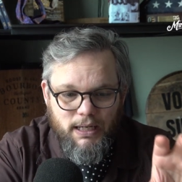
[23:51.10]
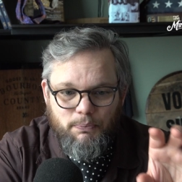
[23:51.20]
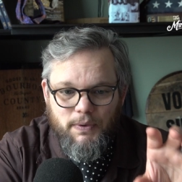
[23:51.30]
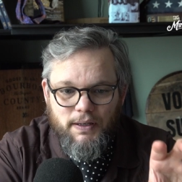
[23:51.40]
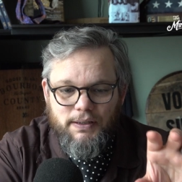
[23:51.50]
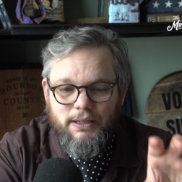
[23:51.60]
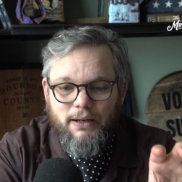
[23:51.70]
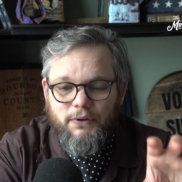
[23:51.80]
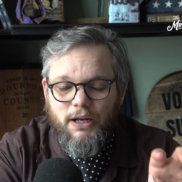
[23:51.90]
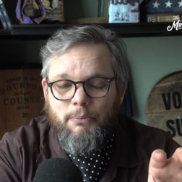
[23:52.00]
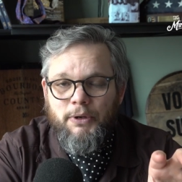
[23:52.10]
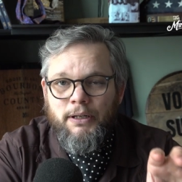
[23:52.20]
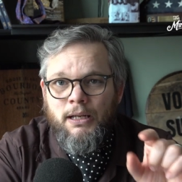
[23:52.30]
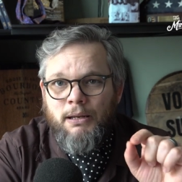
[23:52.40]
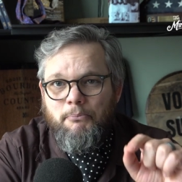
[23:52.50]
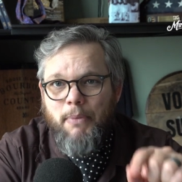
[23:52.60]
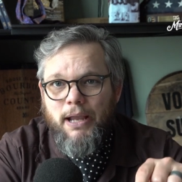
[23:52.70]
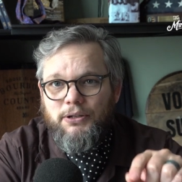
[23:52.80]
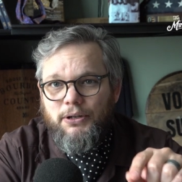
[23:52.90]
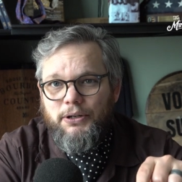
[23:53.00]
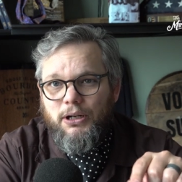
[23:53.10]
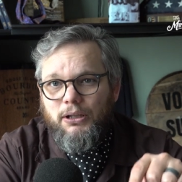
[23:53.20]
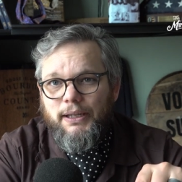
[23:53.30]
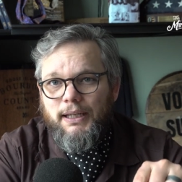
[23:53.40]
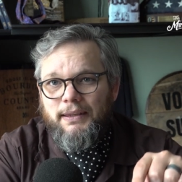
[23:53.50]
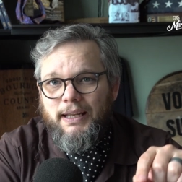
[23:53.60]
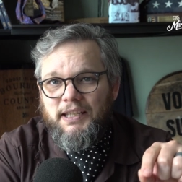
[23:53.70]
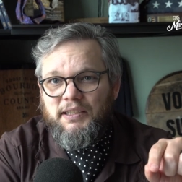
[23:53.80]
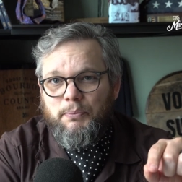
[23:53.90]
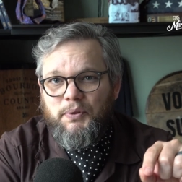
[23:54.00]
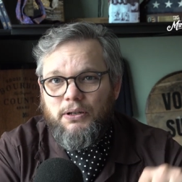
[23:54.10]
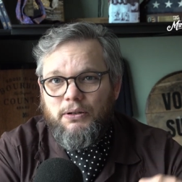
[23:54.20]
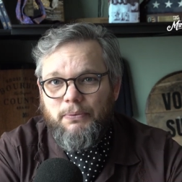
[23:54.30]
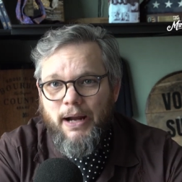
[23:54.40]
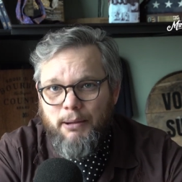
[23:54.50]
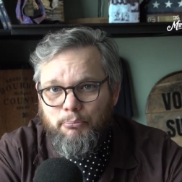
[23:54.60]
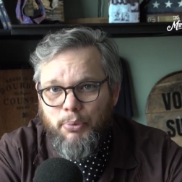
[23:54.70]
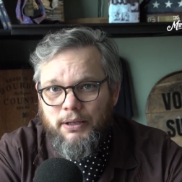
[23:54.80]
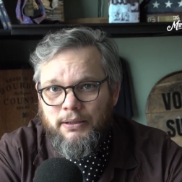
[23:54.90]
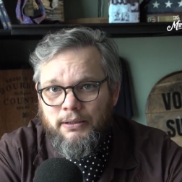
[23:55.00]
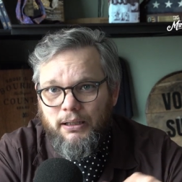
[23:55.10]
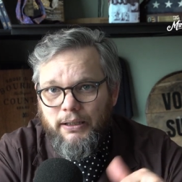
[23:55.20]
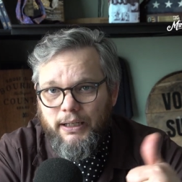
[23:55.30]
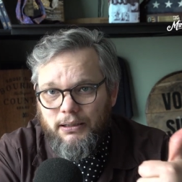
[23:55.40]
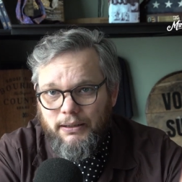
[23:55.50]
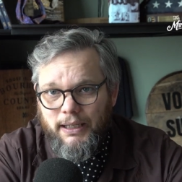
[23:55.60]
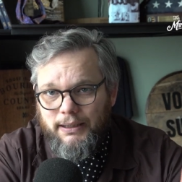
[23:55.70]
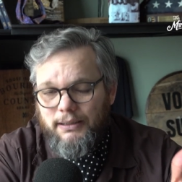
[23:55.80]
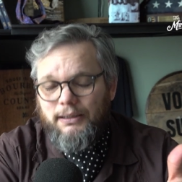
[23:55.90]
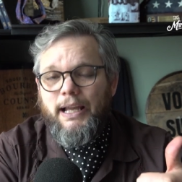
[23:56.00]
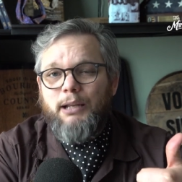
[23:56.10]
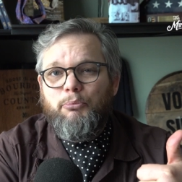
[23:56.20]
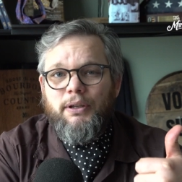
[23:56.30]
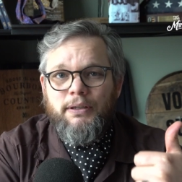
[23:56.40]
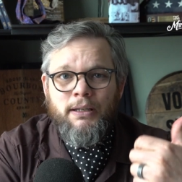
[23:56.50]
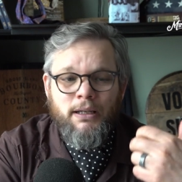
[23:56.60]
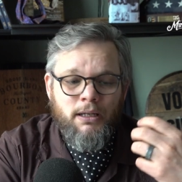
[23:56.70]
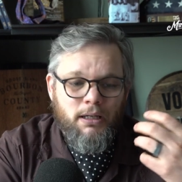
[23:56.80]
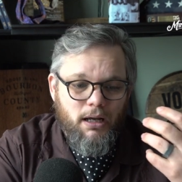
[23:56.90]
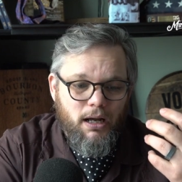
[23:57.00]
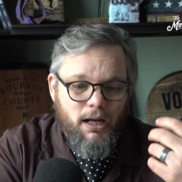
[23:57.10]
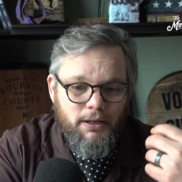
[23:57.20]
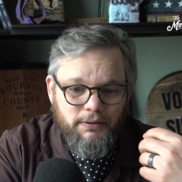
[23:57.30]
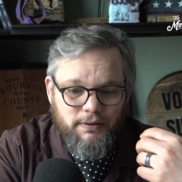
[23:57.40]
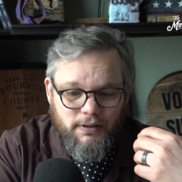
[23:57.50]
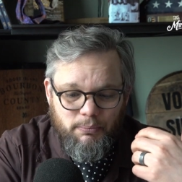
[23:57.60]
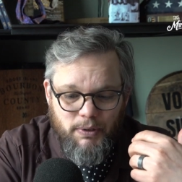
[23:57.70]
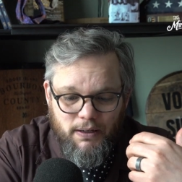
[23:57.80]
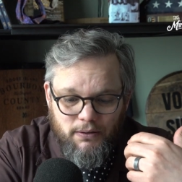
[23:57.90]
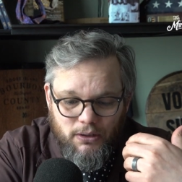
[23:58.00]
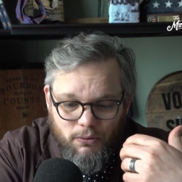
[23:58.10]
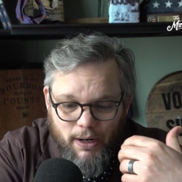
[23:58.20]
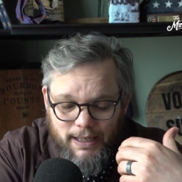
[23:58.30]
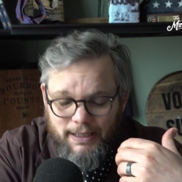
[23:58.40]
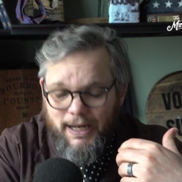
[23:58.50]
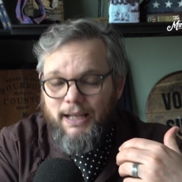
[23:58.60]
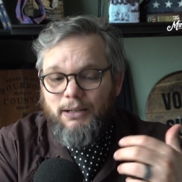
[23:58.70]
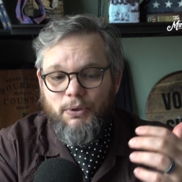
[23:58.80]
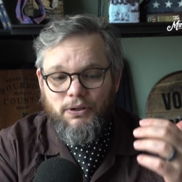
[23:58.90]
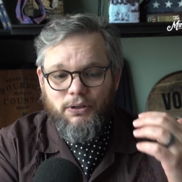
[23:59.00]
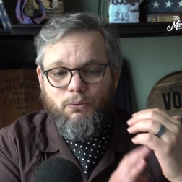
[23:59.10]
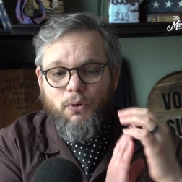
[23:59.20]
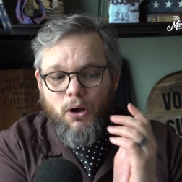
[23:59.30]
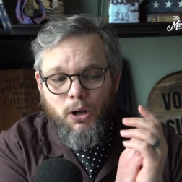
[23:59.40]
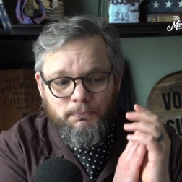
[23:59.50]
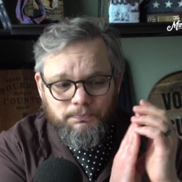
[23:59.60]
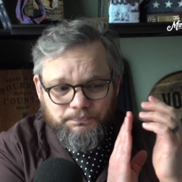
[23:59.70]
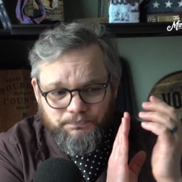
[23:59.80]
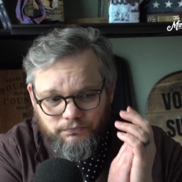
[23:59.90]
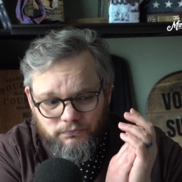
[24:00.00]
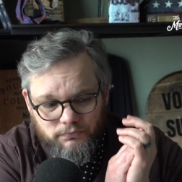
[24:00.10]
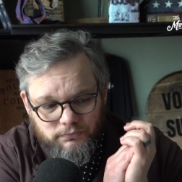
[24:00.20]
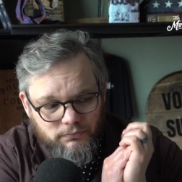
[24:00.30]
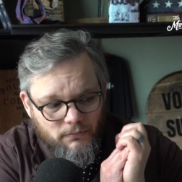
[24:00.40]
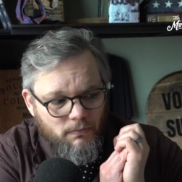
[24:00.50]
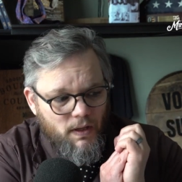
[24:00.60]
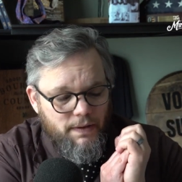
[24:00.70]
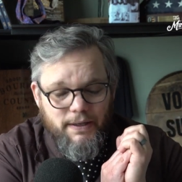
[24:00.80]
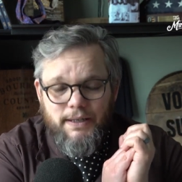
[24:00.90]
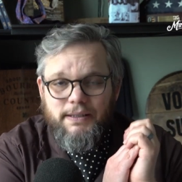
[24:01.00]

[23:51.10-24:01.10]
this stuff coming. Make sure you're clicking that subscribe button. Hit the like button. To be quite candid with you all, this